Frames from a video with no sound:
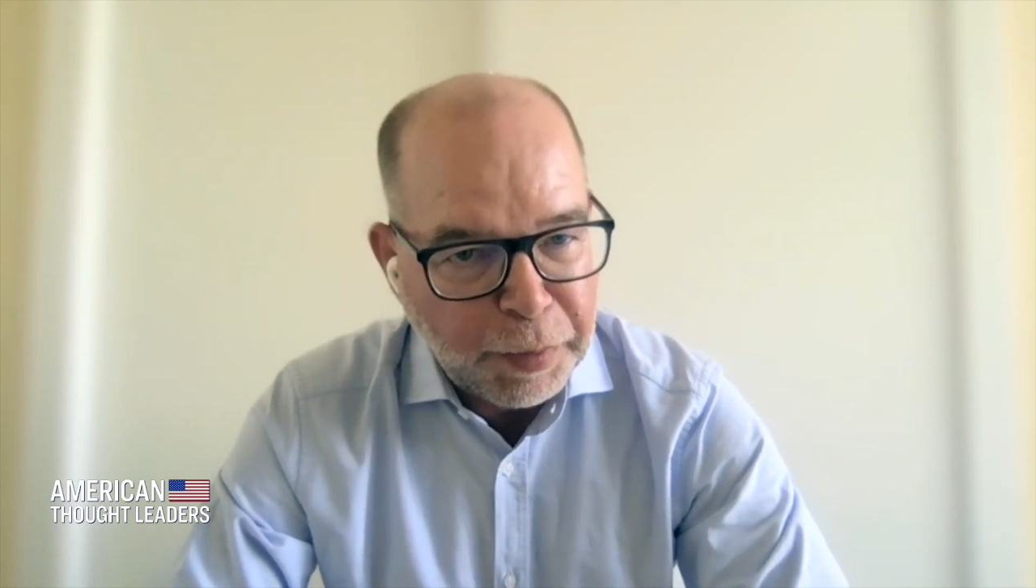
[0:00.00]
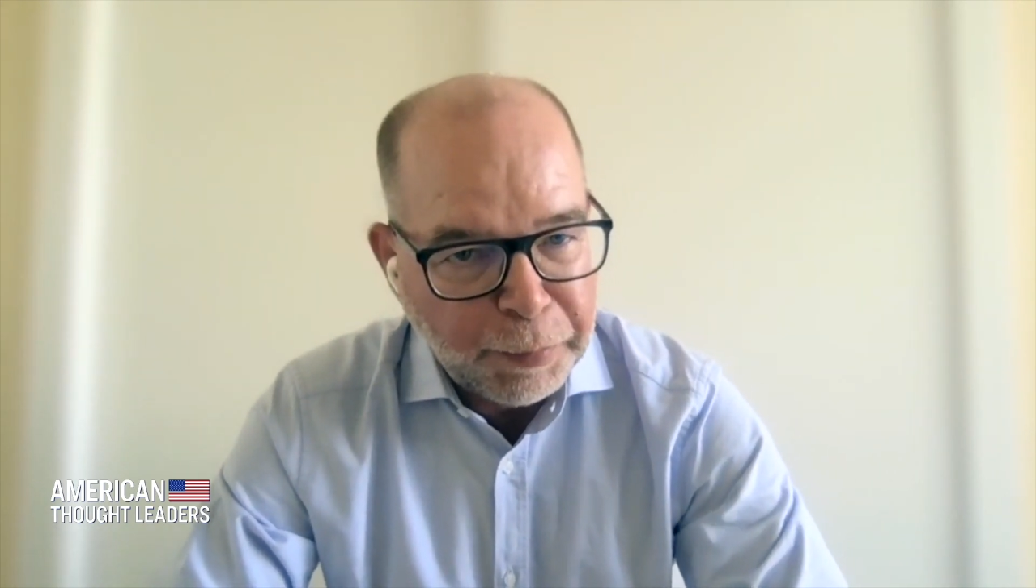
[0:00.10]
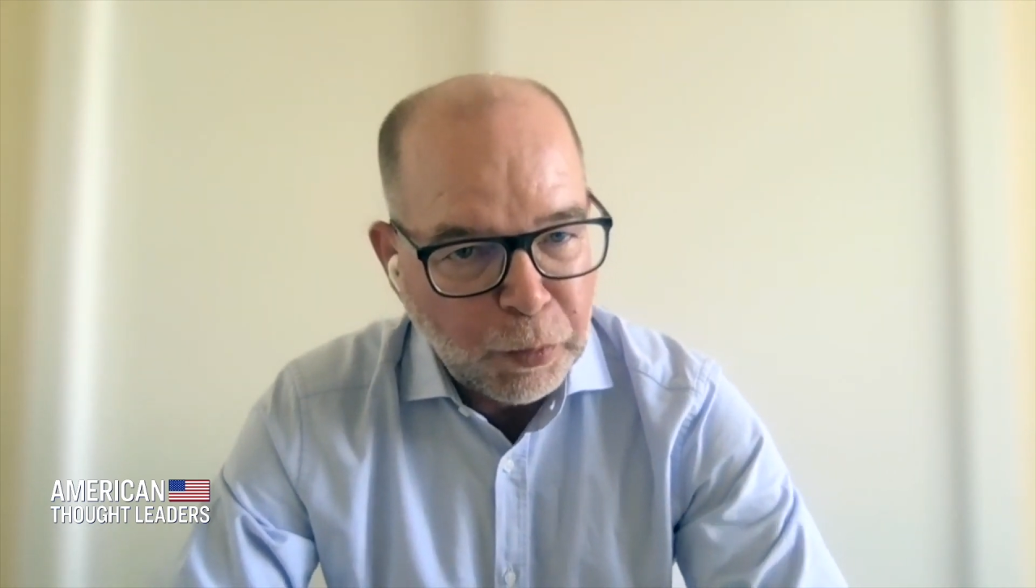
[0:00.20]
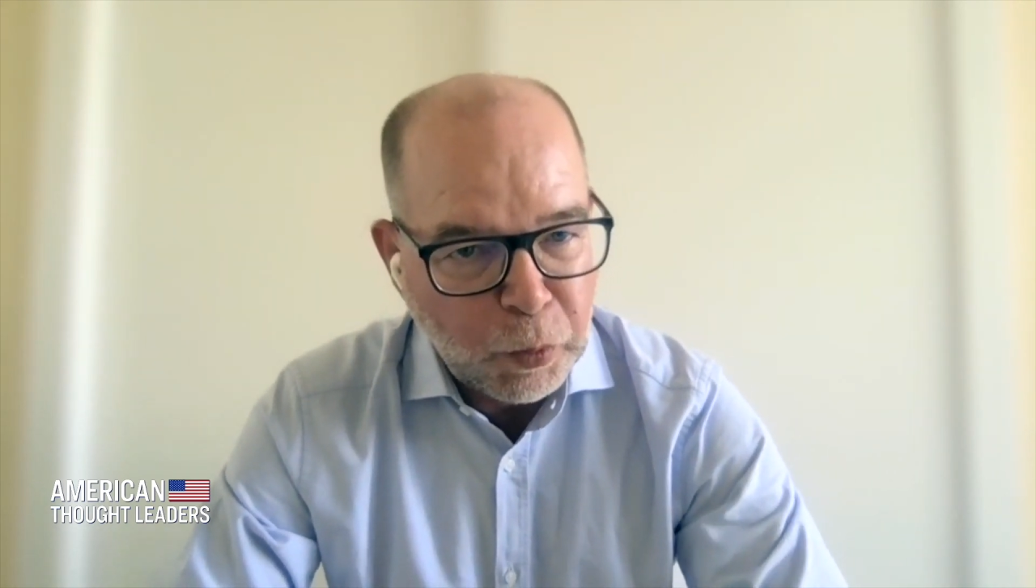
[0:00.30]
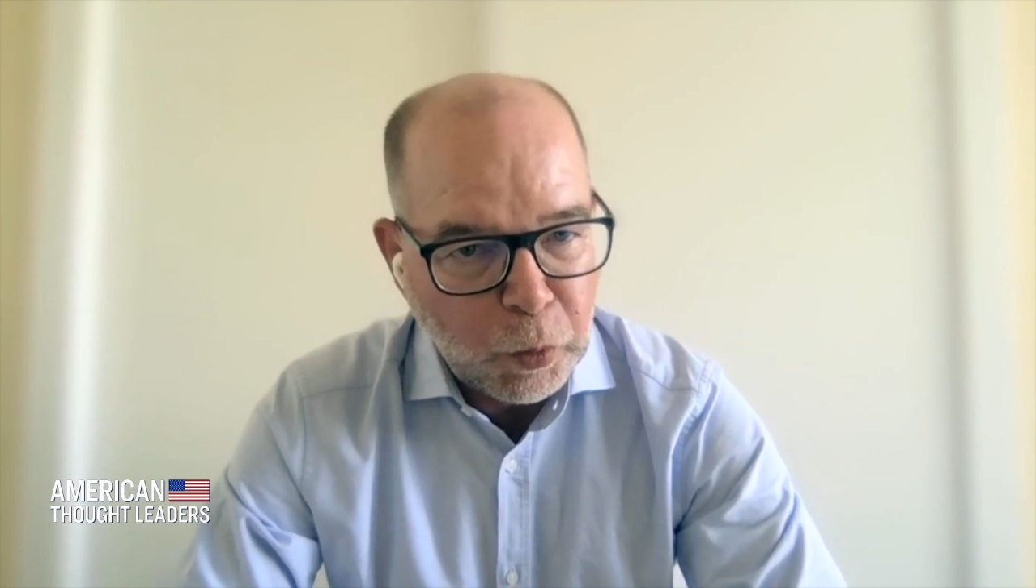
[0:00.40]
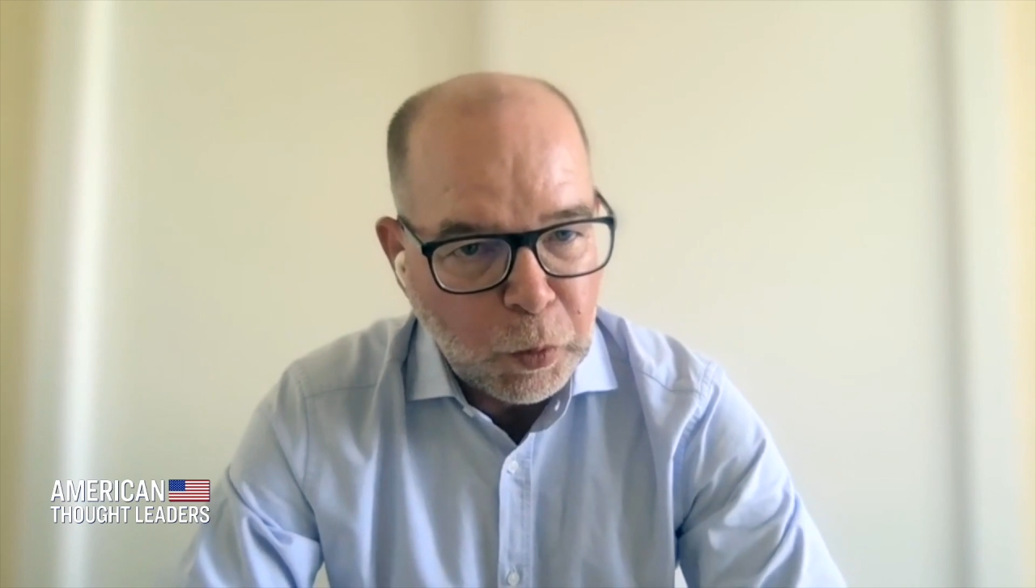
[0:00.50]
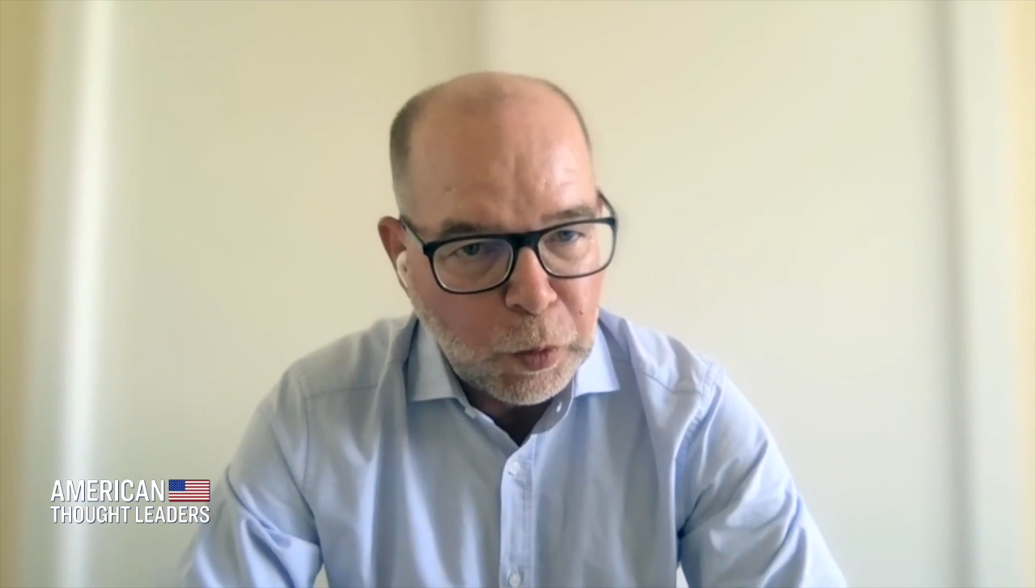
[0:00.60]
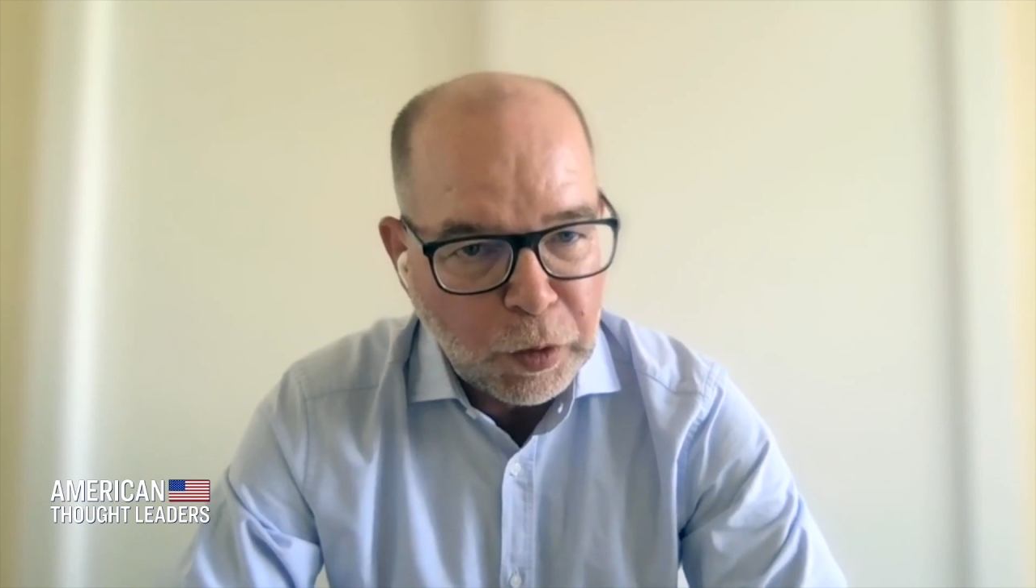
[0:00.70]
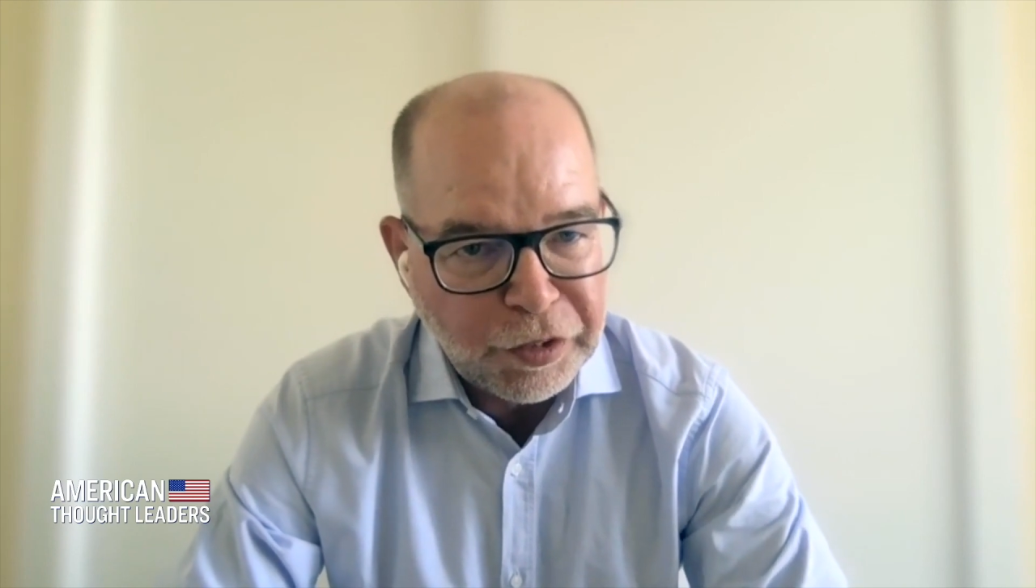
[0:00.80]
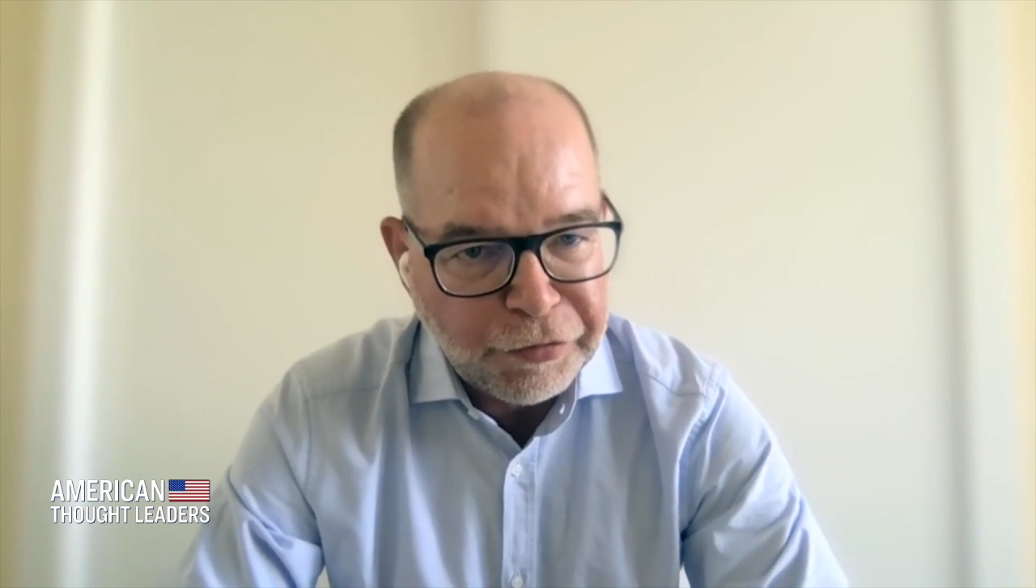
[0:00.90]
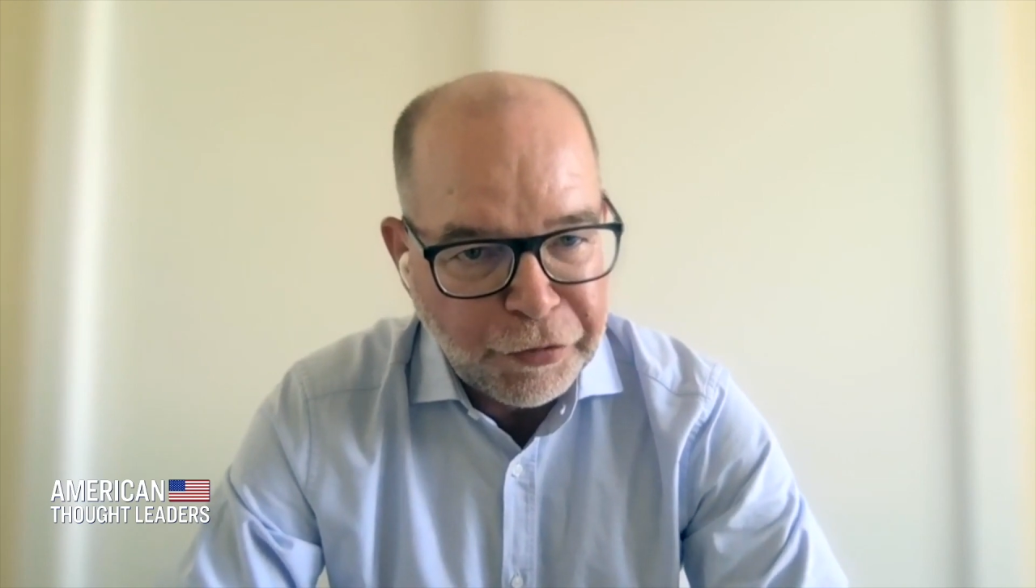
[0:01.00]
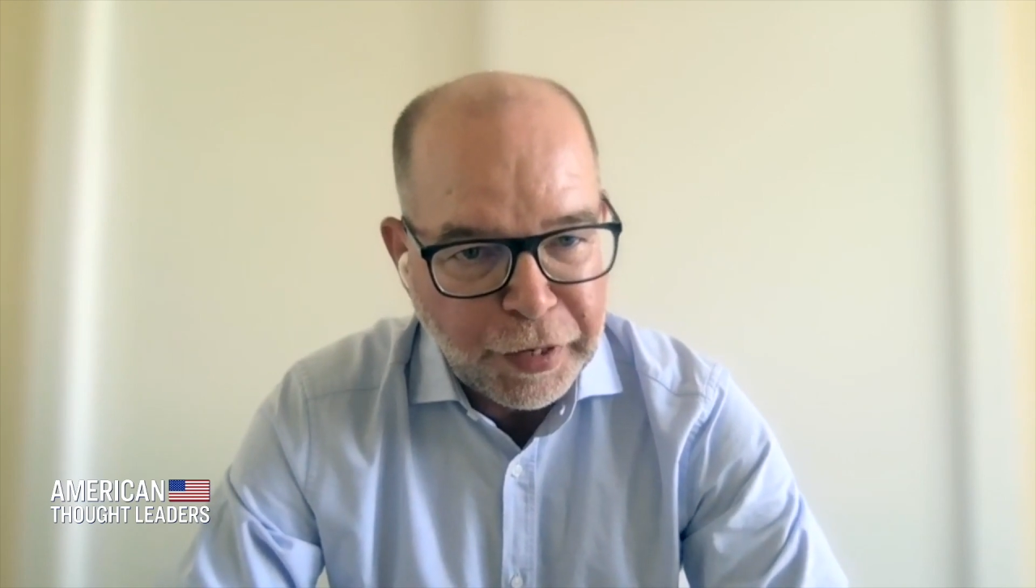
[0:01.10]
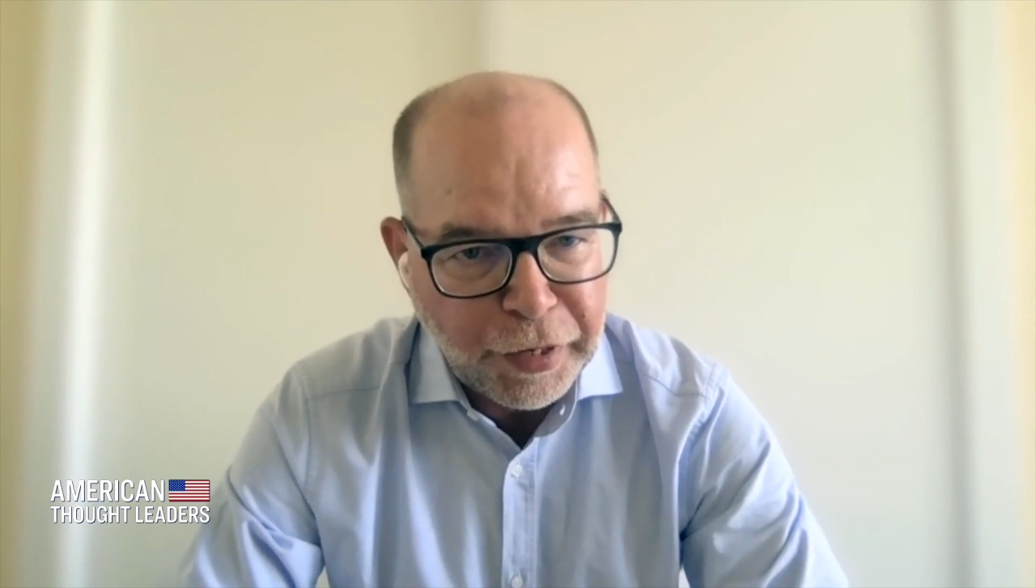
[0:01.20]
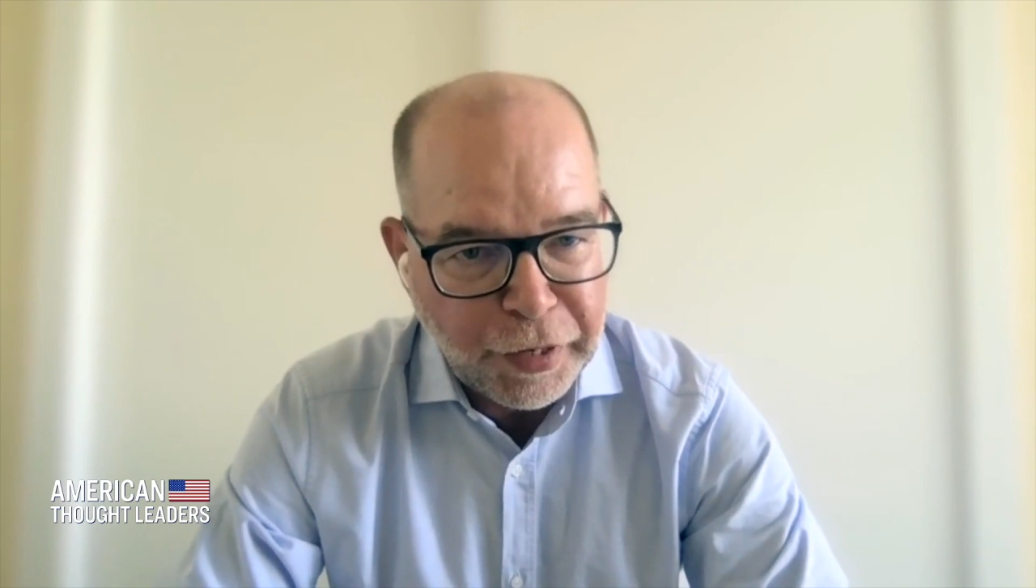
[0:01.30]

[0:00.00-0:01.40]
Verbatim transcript: people who look different.